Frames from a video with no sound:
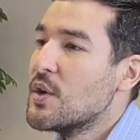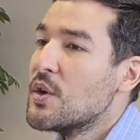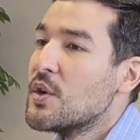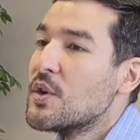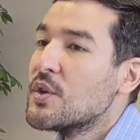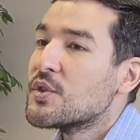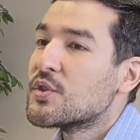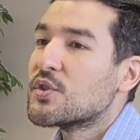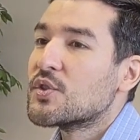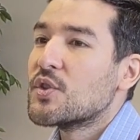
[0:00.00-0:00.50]

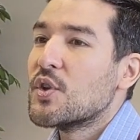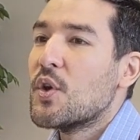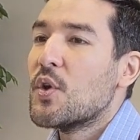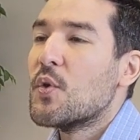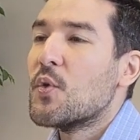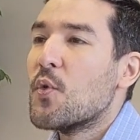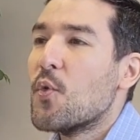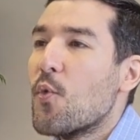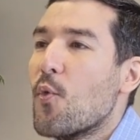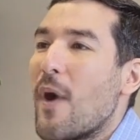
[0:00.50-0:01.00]
So
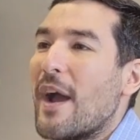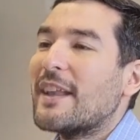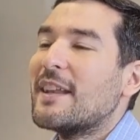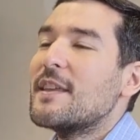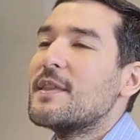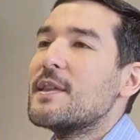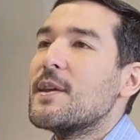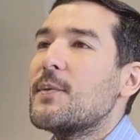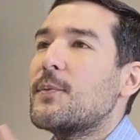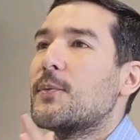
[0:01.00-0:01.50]
while
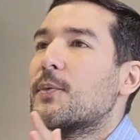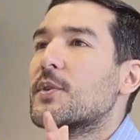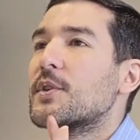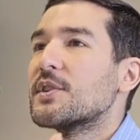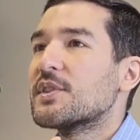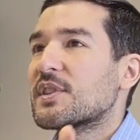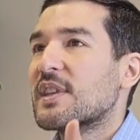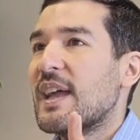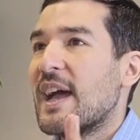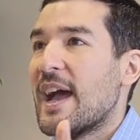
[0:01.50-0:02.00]
in the
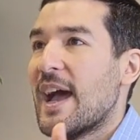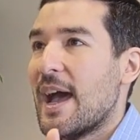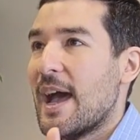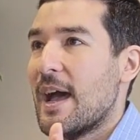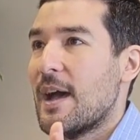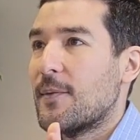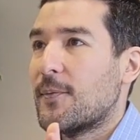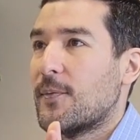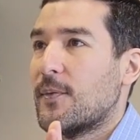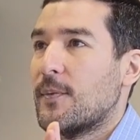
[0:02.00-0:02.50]
first
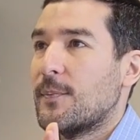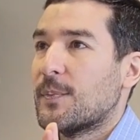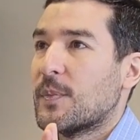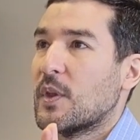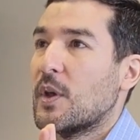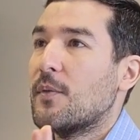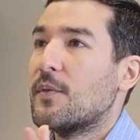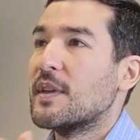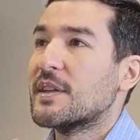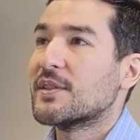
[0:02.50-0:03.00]
half
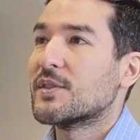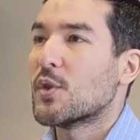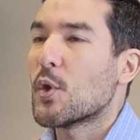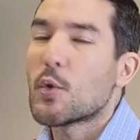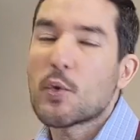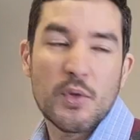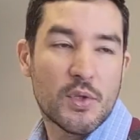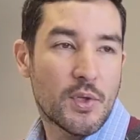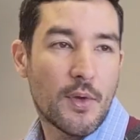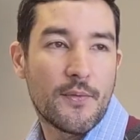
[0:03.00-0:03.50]
of the
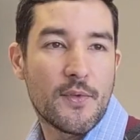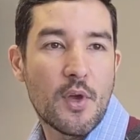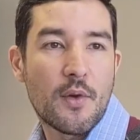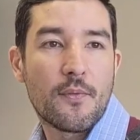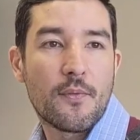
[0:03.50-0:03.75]
Sorrows of young